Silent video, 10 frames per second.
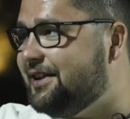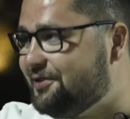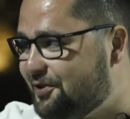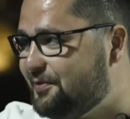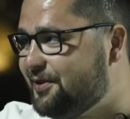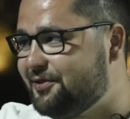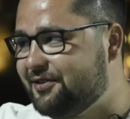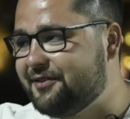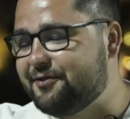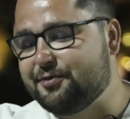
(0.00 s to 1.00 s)
Normal
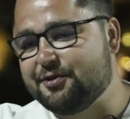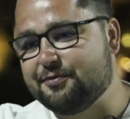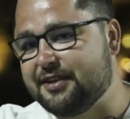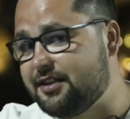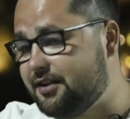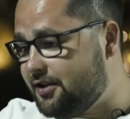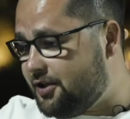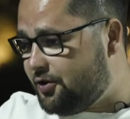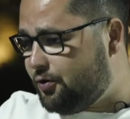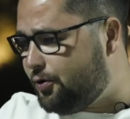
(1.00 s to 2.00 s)
only from you, but
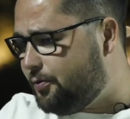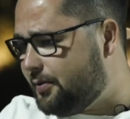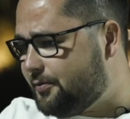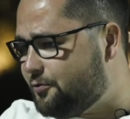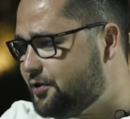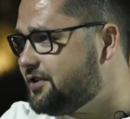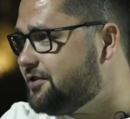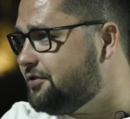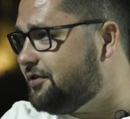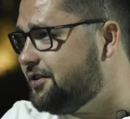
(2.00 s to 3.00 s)
no problem with
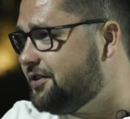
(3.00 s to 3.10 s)
your